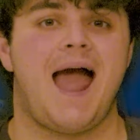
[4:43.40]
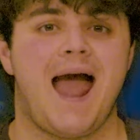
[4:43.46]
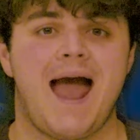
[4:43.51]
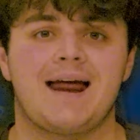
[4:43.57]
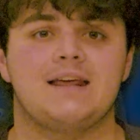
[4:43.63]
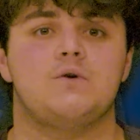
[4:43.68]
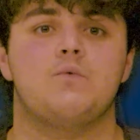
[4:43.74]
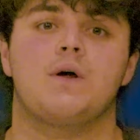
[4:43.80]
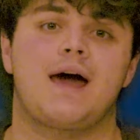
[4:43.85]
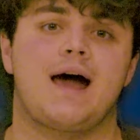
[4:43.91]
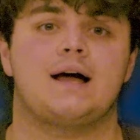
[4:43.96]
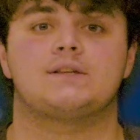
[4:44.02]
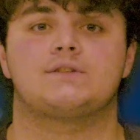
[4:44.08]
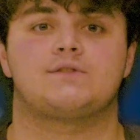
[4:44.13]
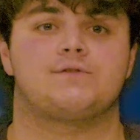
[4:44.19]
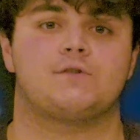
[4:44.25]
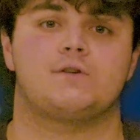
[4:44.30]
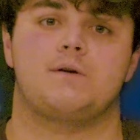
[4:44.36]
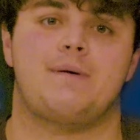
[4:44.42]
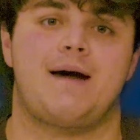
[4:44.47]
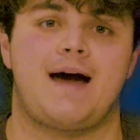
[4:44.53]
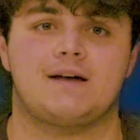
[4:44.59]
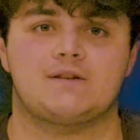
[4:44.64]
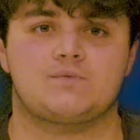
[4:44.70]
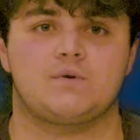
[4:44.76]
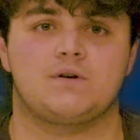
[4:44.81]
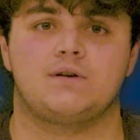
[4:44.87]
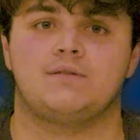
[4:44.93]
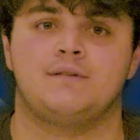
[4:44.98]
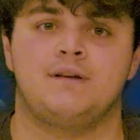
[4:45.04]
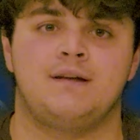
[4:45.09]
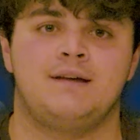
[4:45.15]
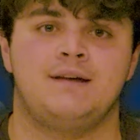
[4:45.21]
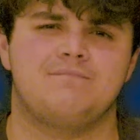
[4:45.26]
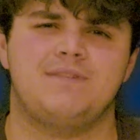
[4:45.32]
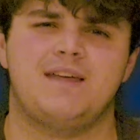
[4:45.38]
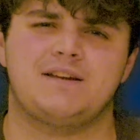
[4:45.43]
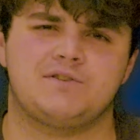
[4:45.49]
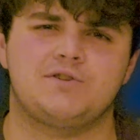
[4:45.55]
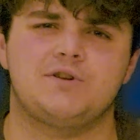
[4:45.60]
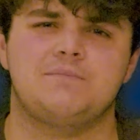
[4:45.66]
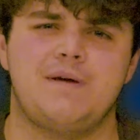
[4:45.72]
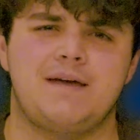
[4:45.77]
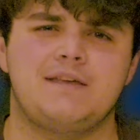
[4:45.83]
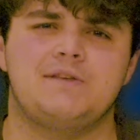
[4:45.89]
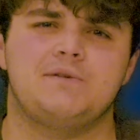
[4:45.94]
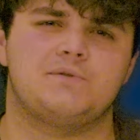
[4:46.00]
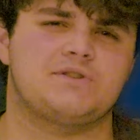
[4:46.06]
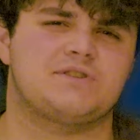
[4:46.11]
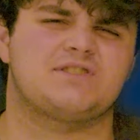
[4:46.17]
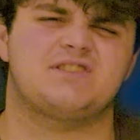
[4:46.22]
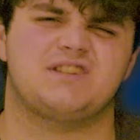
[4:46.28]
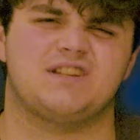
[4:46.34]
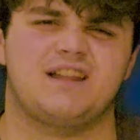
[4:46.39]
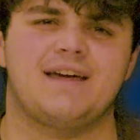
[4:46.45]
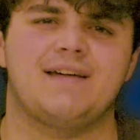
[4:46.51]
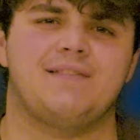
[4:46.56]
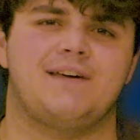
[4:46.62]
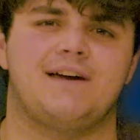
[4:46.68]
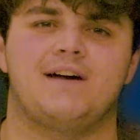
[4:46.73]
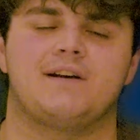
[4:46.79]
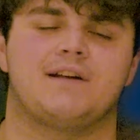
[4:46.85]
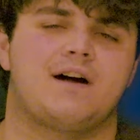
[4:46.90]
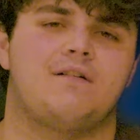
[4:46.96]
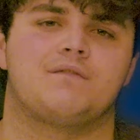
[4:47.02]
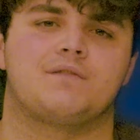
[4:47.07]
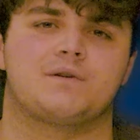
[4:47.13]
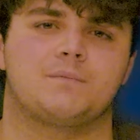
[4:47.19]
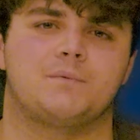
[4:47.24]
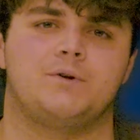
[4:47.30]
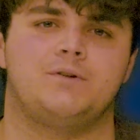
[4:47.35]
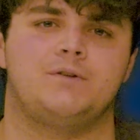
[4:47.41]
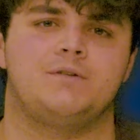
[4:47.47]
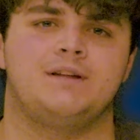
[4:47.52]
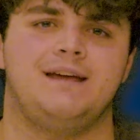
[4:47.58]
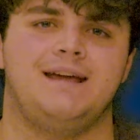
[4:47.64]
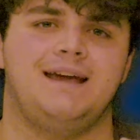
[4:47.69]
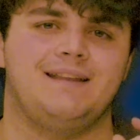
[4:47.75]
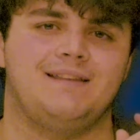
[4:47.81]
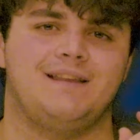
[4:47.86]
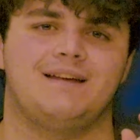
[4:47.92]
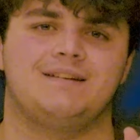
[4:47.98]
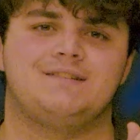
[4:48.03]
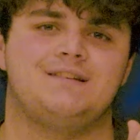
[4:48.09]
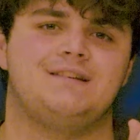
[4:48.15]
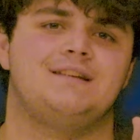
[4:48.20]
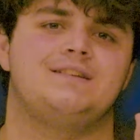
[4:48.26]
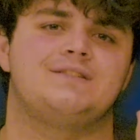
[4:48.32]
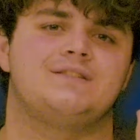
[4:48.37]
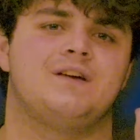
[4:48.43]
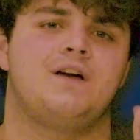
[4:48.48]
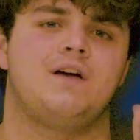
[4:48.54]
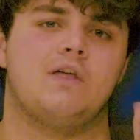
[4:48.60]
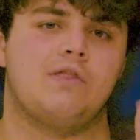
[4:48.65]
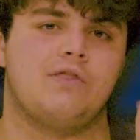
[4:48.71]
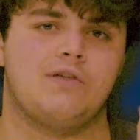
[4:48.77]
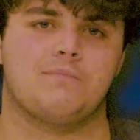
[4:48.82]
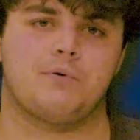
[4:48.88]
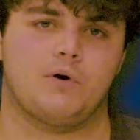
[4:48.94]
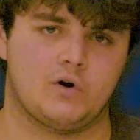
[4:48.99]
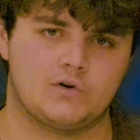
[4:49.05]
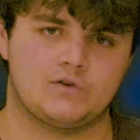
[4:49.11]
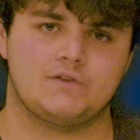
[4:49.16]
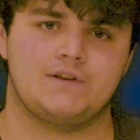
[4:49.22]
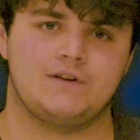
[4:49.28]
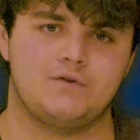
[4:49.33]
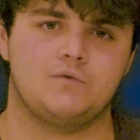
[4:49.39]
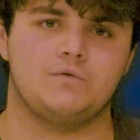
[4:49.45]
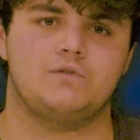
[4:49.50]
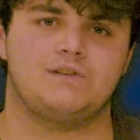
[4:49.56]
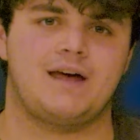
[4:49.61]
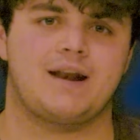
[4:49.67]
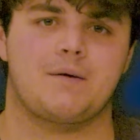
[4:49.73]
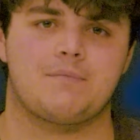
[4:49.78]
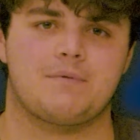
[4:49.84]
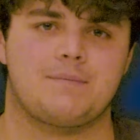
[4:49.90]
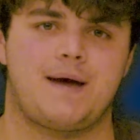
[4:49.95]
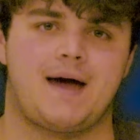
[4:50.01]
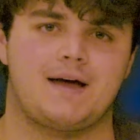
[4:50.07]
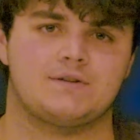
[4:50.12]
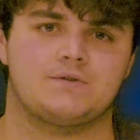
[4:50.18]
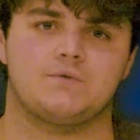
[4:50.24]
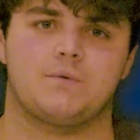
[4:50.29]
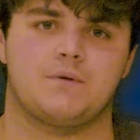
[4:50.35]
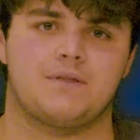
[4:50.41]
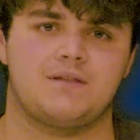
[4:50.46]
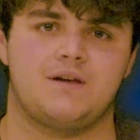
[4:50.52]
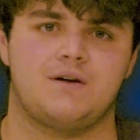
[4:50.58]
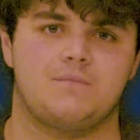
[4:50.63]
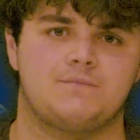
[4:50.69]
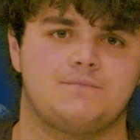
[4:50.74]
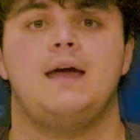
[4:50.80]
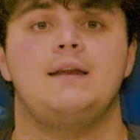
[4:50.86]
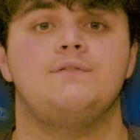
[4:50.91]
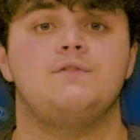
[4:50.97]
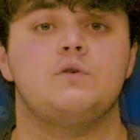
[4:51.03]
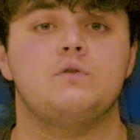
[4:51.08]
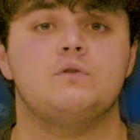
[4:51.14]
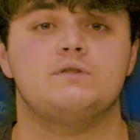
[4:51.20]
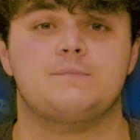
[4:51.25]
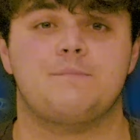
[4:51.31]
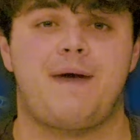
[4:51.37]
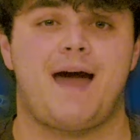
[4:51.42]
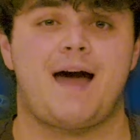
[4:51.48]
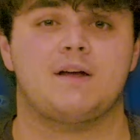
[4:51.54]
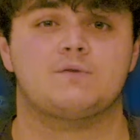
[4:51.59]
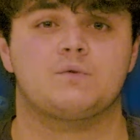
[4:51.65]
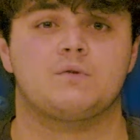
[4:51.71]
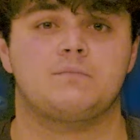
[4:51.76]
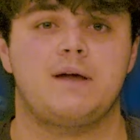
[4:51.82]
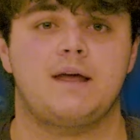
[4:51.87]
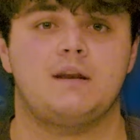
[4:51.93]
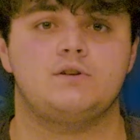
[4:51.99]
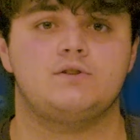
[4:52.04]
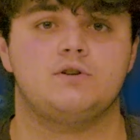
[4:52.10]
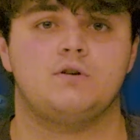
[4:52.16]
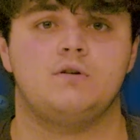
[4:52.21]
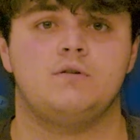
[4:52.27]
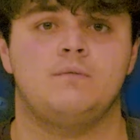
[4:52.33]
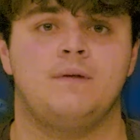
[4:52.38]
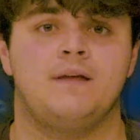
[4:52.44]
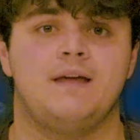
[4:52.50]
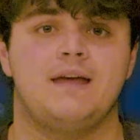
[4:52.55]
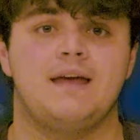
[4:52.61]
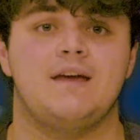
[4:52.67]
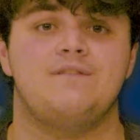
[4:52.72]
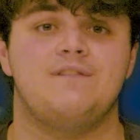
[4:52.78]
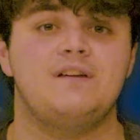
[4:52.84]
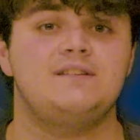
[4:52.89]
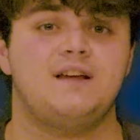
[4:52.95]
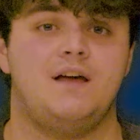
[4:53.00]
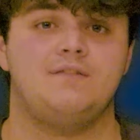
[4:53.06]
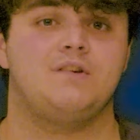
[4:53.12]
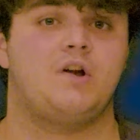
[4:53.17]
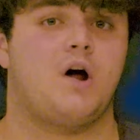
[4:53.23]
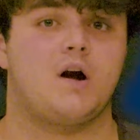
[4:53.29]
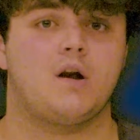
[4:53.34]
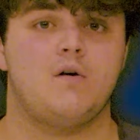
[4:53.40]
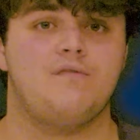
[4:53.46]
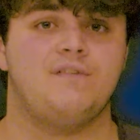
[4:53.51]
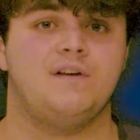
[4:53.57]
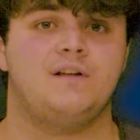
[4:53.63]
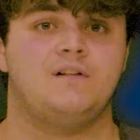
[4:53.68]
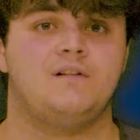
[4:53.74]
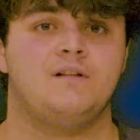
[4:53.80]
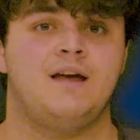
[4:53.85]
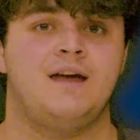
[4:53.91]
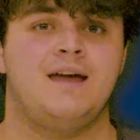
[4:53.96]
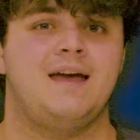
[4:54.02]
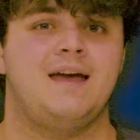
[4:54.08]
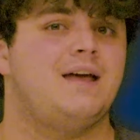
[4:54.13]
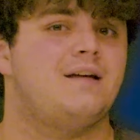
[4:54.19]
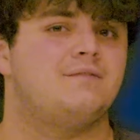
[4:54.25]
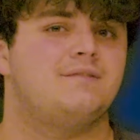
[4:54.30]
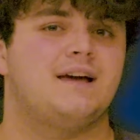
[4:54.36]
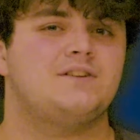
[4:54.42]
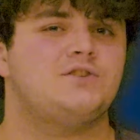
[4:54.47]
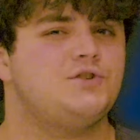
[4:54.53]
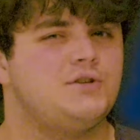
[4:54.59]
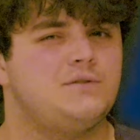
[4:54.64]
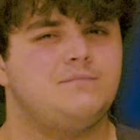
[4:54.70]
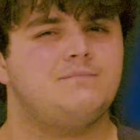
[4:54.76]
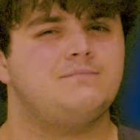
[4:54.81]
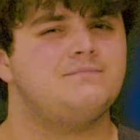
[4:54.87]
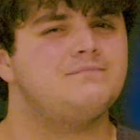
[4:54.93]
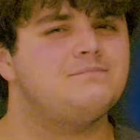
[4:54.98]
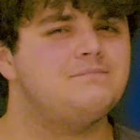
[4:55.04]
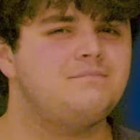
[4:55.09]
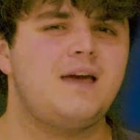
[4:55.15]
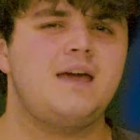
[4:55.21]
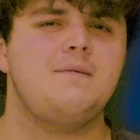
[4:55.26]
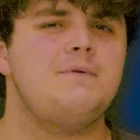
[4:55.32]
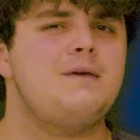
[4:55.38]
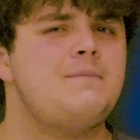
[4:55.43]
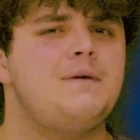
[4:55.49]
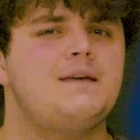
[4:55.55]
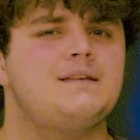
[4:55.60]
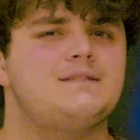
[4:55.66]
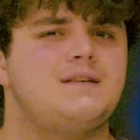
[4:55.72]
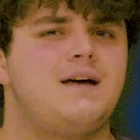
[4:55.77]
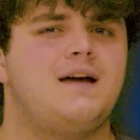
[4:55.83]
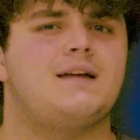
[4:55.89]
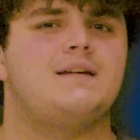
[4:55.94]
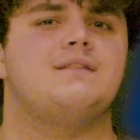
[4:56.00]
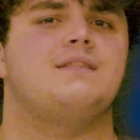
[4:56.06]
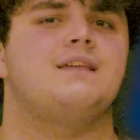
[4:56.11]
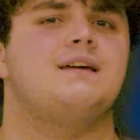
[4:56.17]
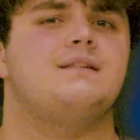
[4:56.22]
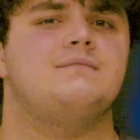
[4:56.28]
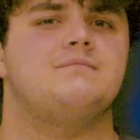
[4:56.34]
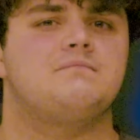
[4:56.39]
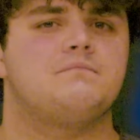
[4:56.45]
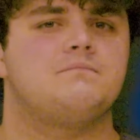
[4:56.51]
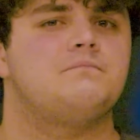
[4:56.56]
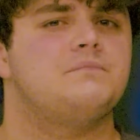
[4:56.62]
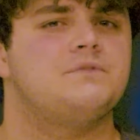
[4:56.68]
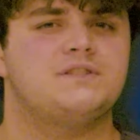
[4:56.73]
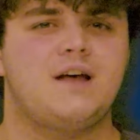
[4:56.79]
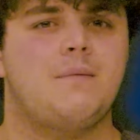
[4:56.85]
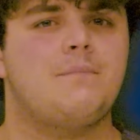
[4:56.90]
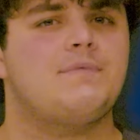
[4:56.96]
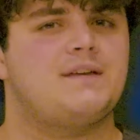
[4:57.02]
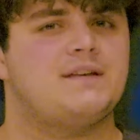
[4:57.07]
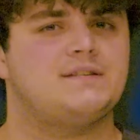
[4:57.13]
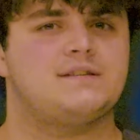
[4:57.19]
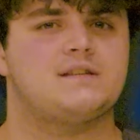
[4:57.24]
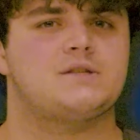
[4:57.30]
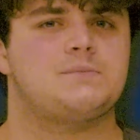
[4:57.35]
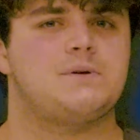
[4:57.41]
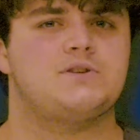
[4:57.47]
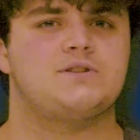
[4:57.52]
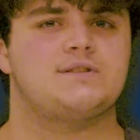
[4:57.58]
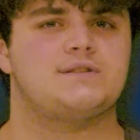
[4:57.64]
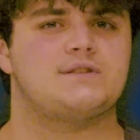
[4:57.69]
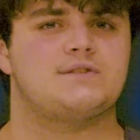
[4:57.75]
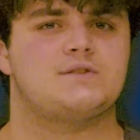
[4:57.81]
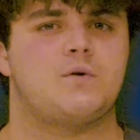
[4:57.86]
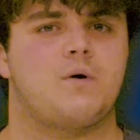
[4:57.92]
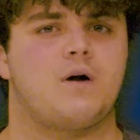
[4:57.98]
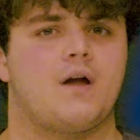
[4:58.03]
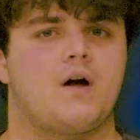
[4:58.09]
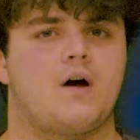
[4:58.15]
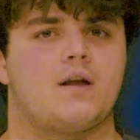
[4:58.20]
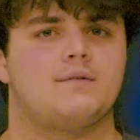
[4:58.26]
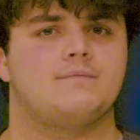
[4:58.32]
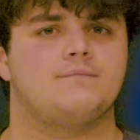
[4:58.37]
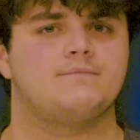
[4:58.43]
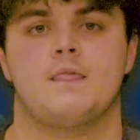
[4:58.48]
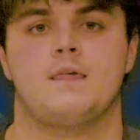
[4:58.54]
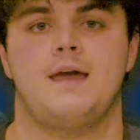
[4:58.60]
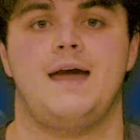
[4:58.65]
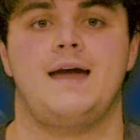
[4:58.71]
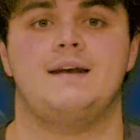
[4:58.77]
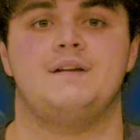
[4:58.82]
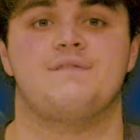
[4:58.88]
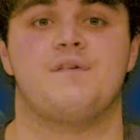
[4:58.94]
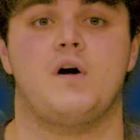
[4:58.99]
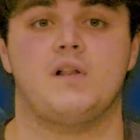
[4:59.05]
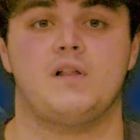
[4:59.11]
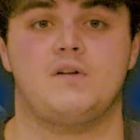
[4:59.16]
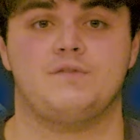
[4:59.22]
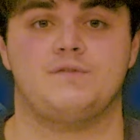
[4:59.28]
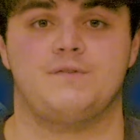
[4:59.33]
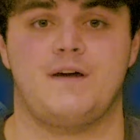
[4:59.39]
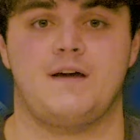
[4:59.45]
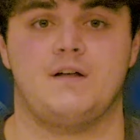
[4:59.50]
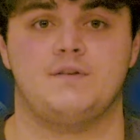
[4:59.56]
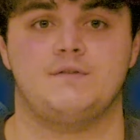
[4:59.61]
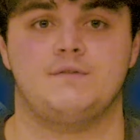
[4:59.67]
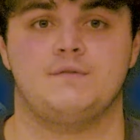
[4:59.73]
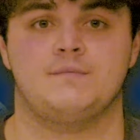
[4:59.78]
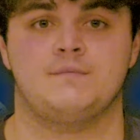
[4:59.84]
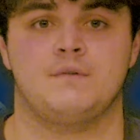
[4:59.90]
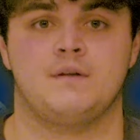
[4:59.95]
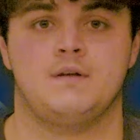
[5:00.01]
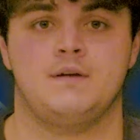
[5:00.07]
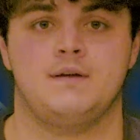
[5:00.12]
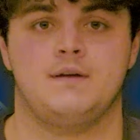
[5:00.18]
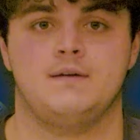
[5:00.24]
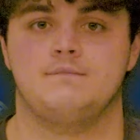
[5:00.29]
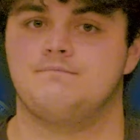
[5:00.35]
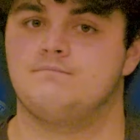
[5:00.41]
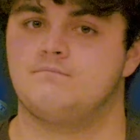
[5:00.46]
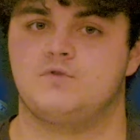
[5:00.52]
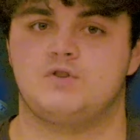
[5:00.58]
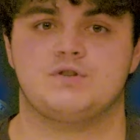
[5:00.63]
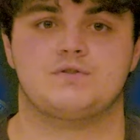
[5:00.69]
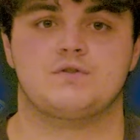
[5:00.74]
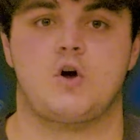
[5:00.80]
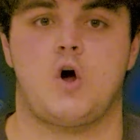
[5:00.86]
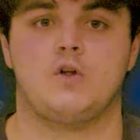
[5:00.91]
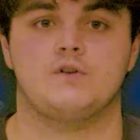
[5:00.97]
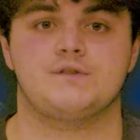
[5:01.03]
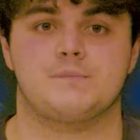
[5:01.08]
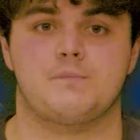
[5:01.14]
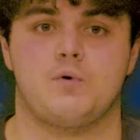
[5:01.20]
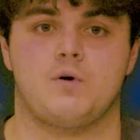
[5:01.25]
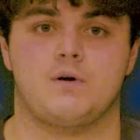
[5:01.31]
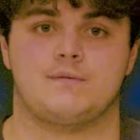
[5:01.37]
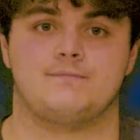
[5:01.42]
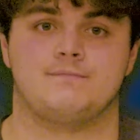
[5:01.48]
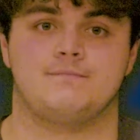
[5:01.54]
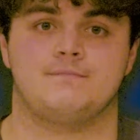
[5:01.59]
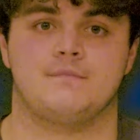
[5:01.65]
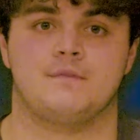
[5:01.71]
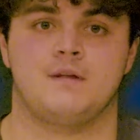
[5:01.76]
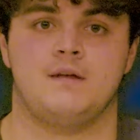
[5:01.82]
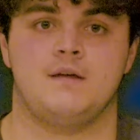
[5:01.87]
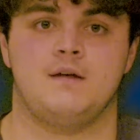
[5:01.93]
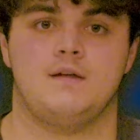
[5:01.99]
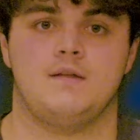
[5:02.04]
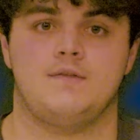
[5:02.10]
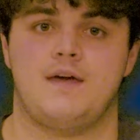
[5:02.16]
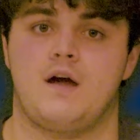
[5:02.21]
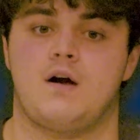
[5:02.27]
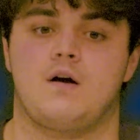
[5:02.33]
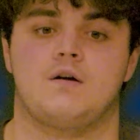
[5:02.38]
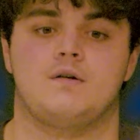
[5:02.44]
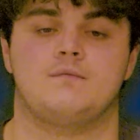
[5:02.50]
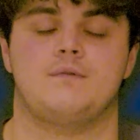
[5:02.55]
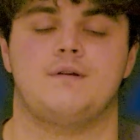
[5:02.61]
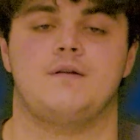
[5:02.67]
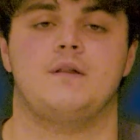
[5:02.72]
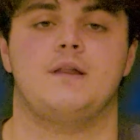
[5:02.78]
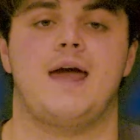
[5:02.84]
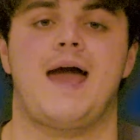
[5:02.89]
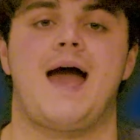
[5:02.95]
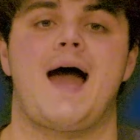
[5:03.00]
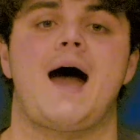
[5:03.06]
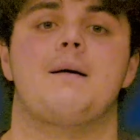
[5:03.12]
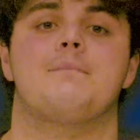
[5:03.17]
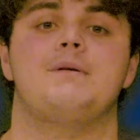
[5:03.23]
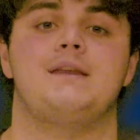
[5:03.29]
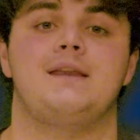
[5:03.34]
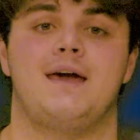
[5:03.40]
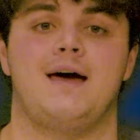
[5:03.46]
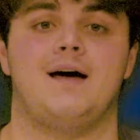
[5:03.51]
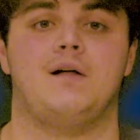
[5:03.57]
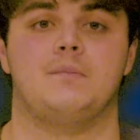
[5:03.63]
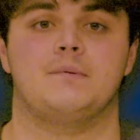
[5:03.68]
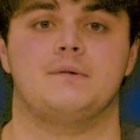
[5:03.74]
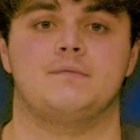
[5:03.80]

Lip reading: anyone asks for your password, that should make you just slightly uncomfortable, unless it is the person who set up the password with you. And if you use a password manager, if it doesn't autofill, that should maybe be a sign that something suspicious is going on. And if all else fails, just call support. They are happy to help.